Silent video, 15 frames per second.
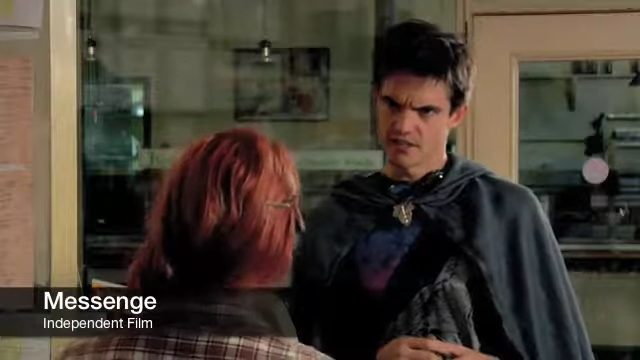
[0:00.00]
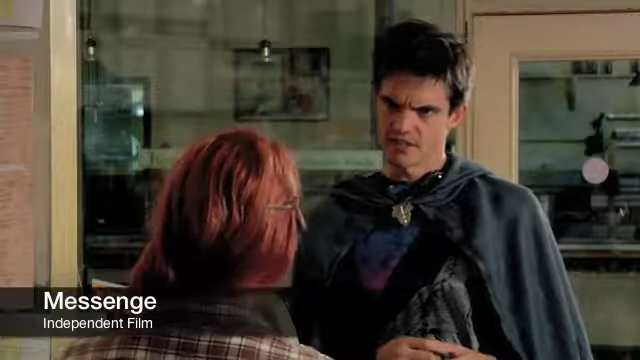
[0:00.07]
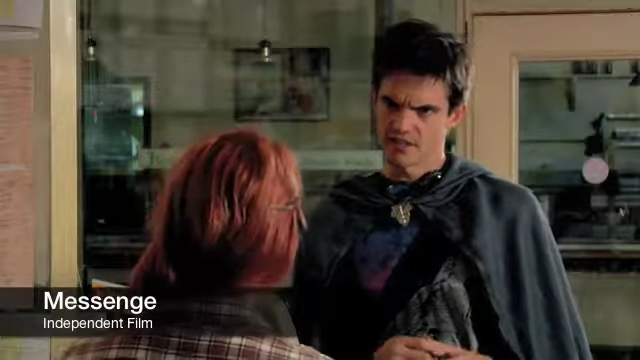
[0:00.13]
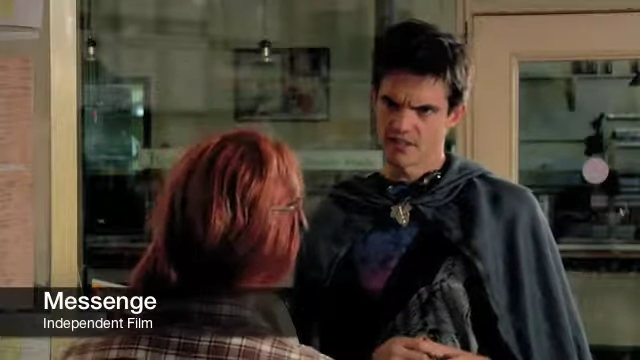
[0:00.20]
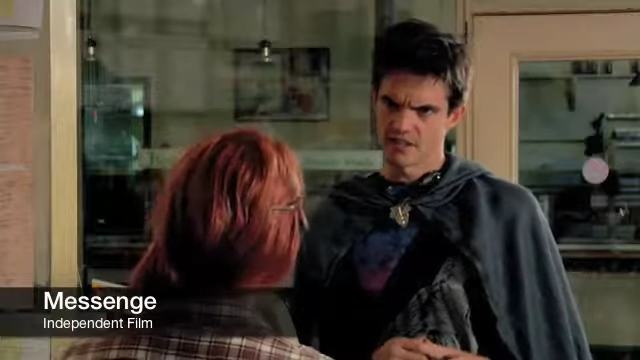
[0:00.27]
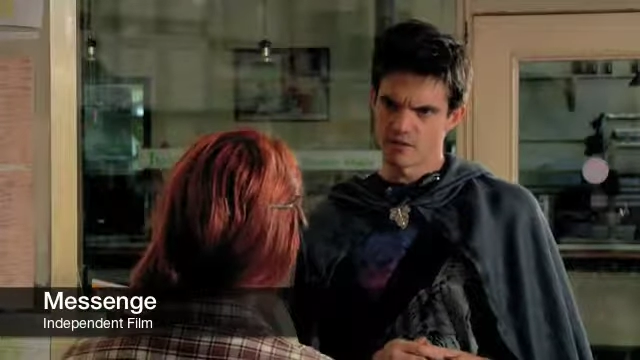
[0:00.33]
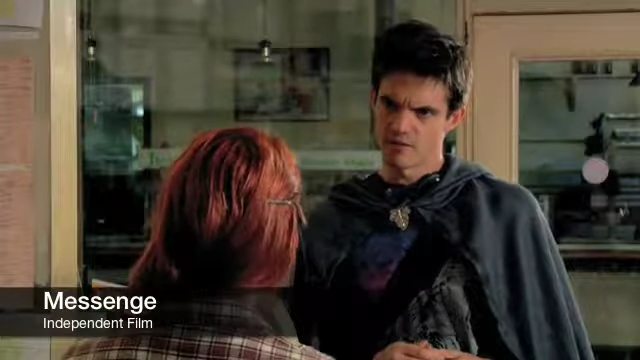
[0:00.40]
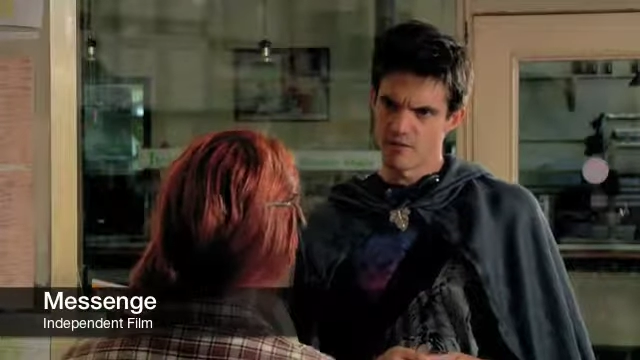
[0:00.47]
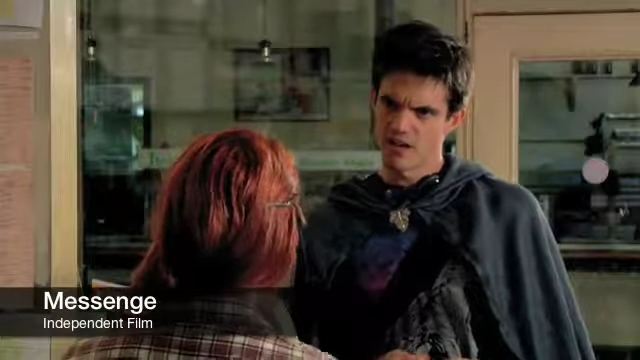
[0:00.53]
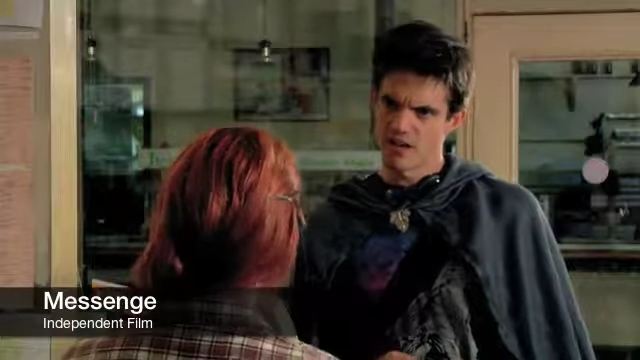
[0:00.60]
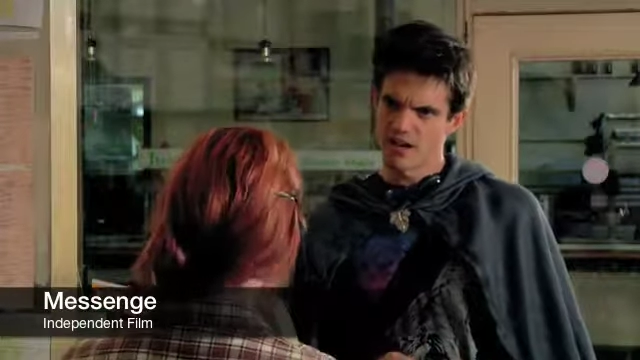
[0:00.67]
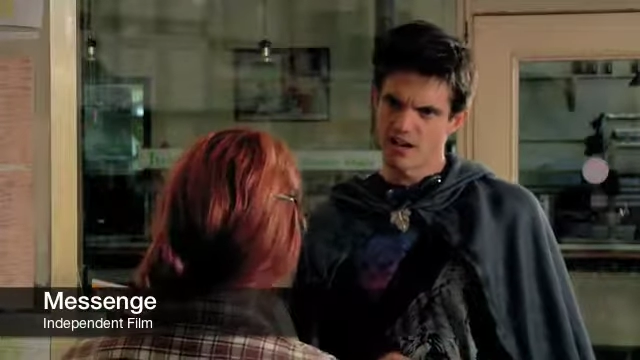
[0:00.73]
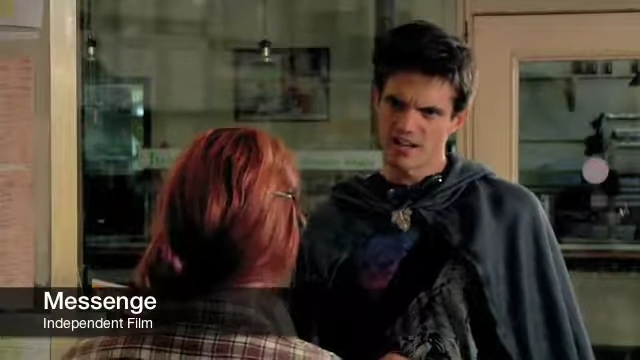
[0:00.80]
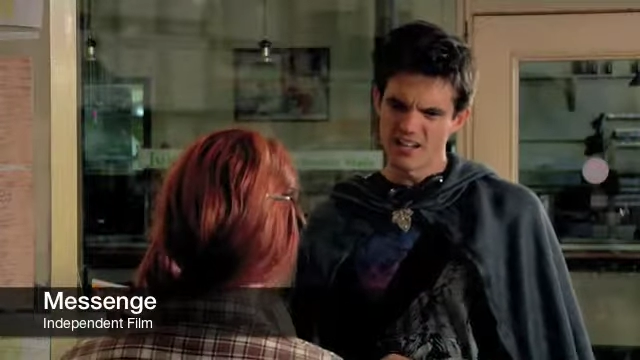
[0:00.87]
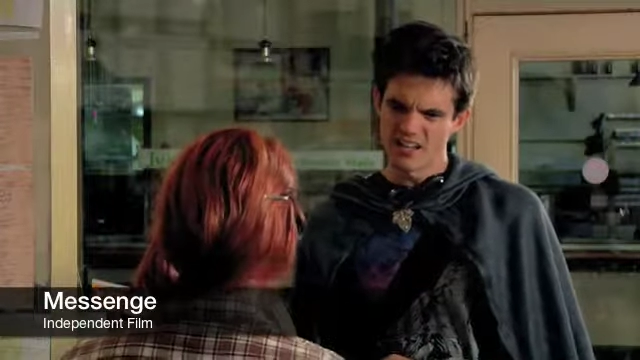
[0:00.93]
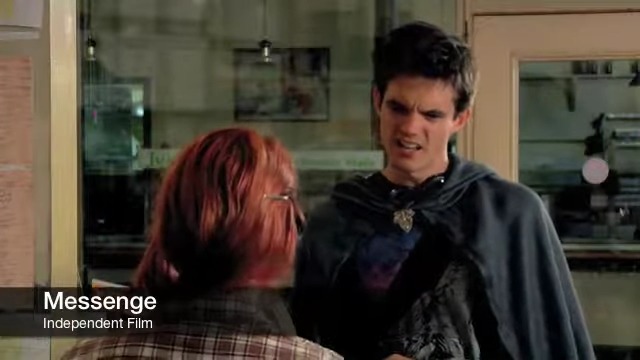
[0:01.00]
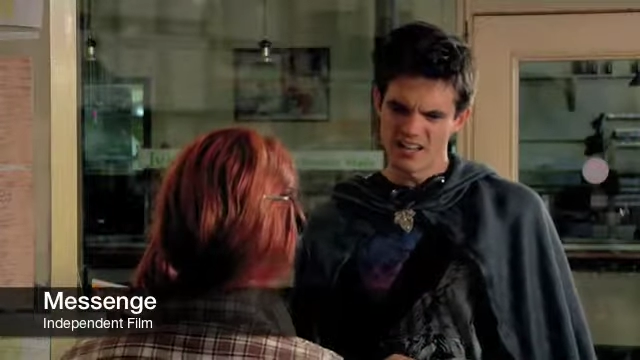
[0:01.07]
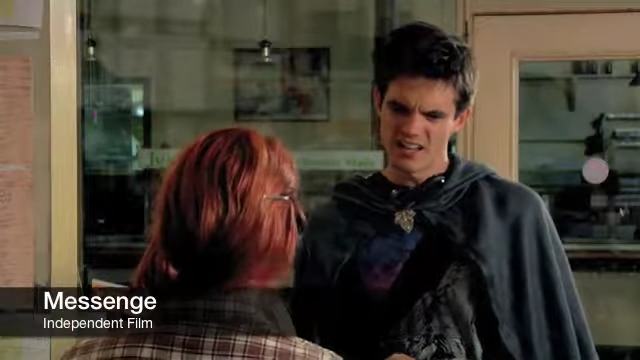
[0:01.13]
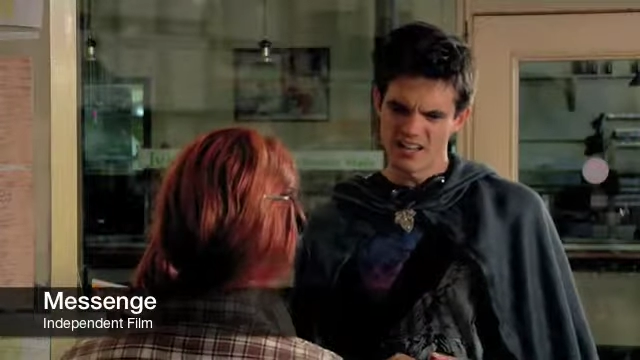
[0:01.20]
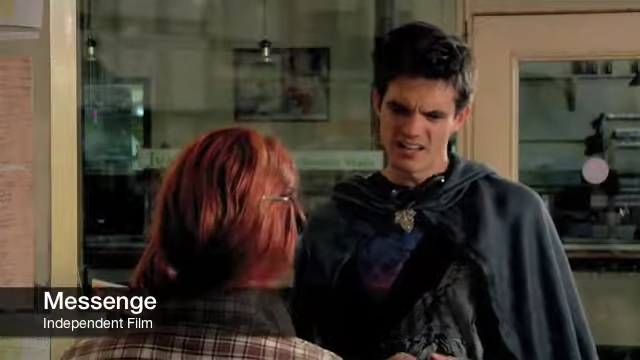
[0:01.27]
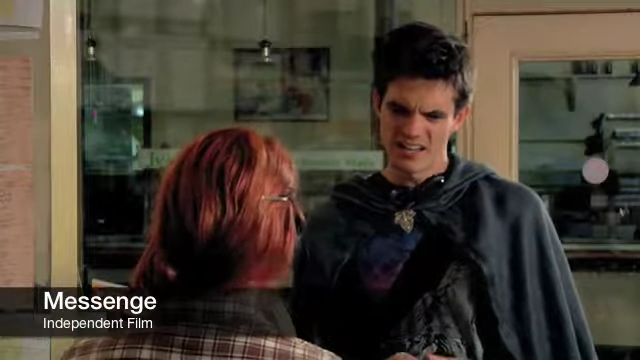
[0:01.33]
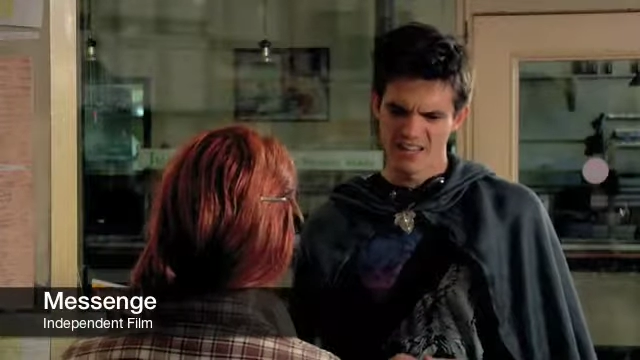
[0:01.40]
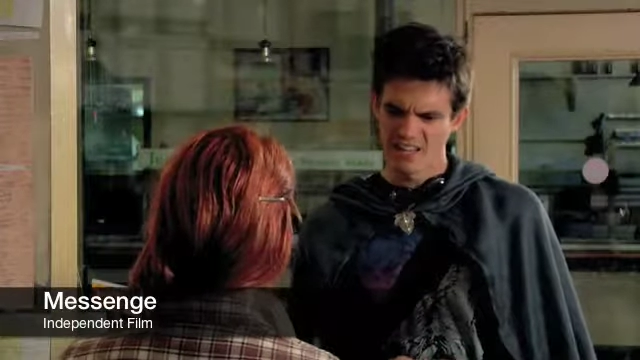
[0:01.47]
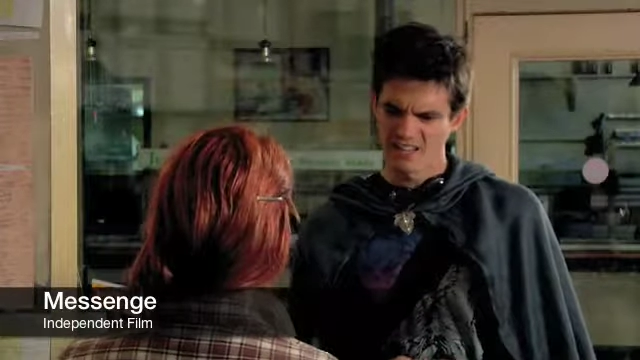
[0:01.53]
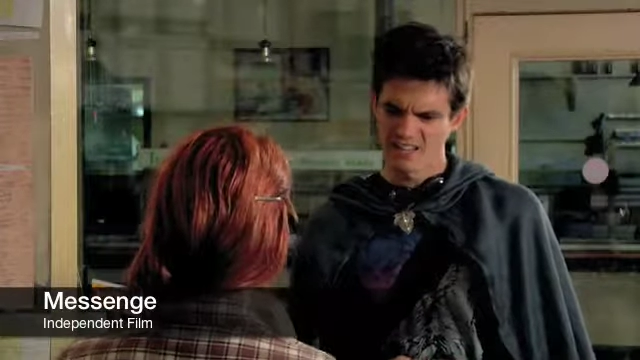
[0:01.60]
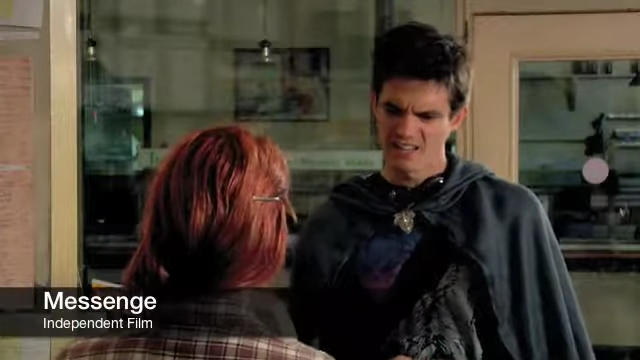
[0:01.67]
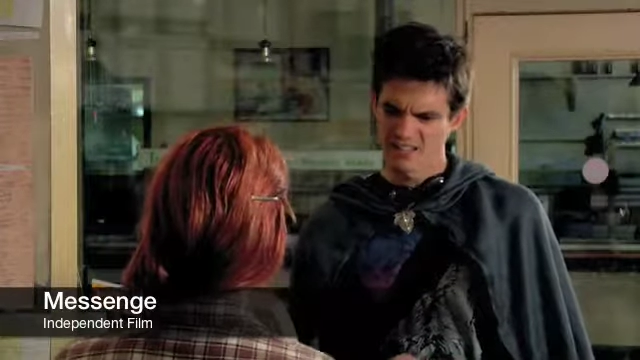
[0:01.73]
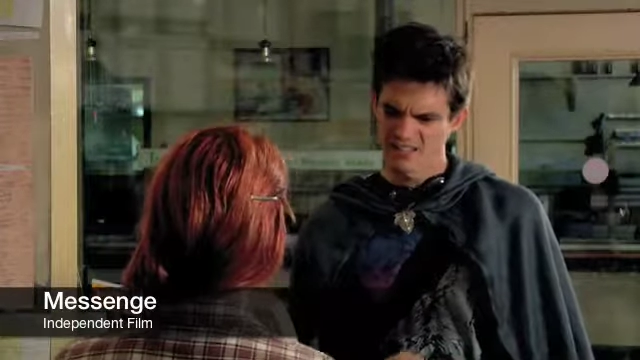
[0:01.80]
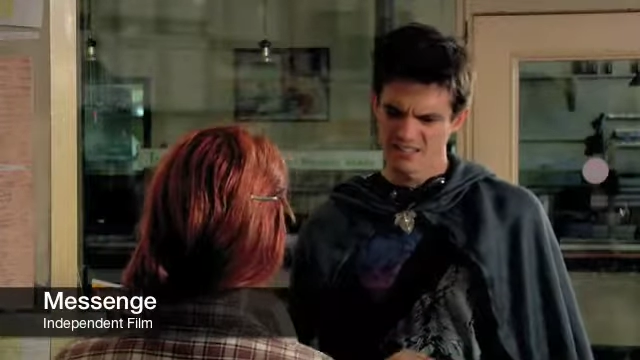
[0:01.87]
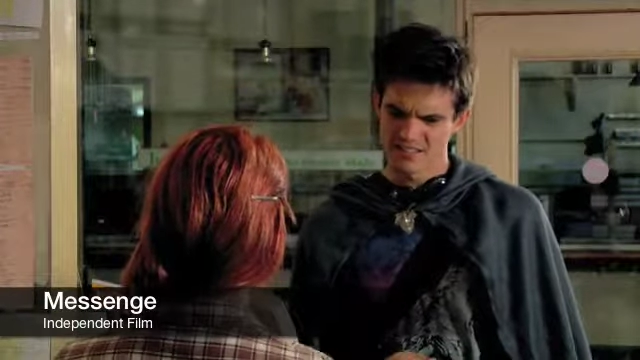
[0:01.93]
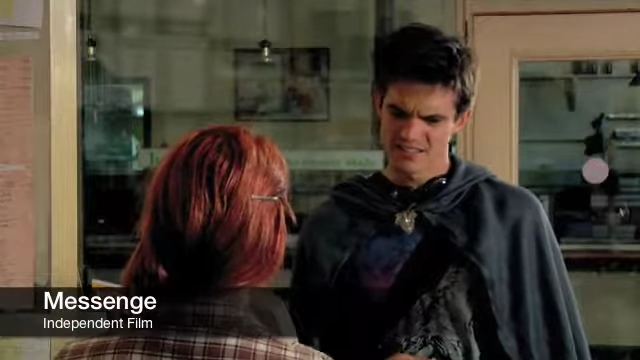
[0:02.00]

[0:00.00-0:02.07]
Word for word: I think, but I, I didn't like it.